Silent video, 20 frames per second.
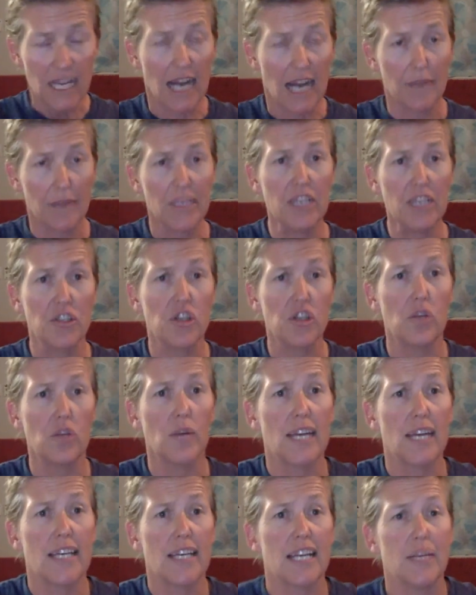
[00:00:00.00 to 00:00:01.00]
in
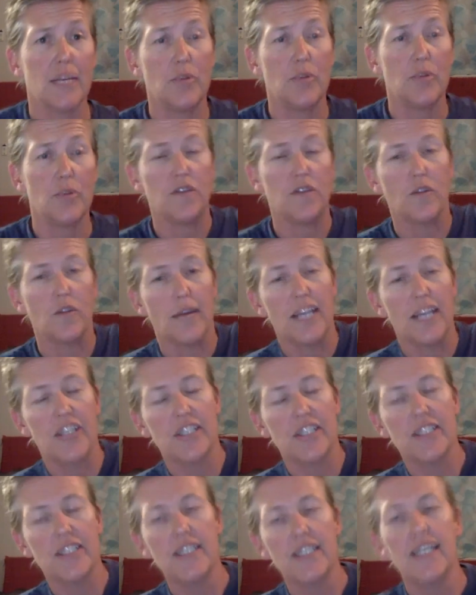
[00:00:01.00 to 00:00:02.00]
two-way canopy
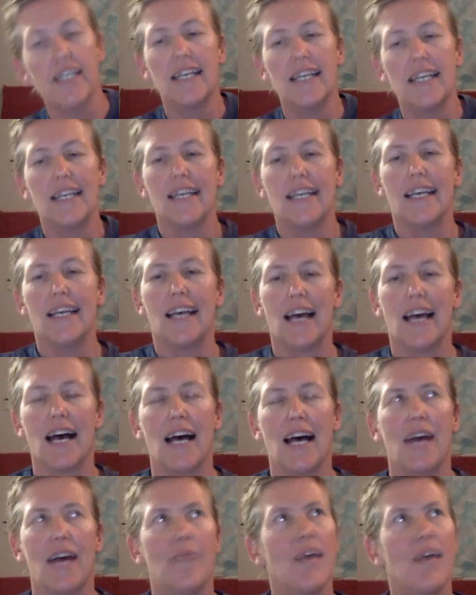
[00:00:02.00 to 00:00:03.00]
formation.
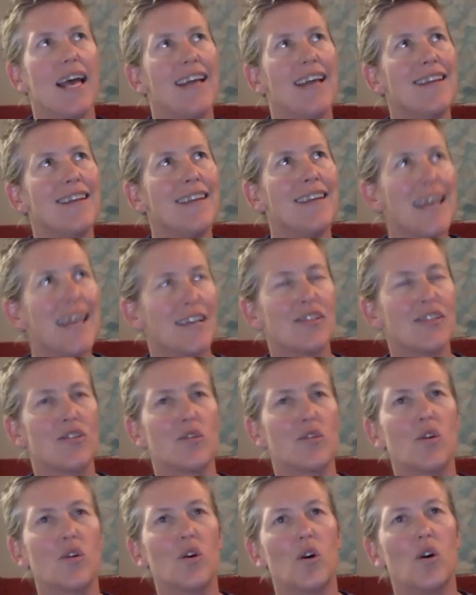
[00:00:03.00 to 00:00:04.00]
And next
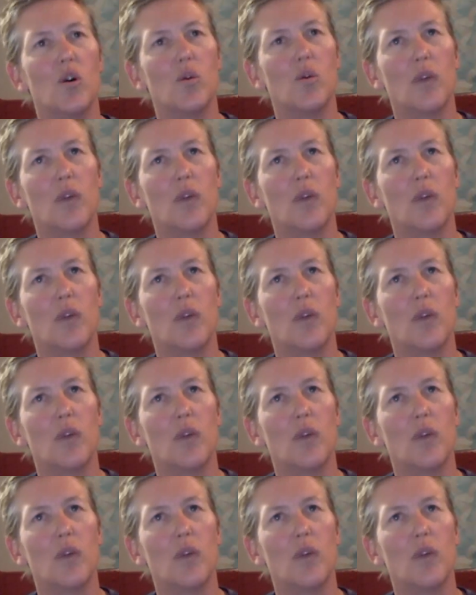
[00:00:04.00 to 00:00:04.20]
door,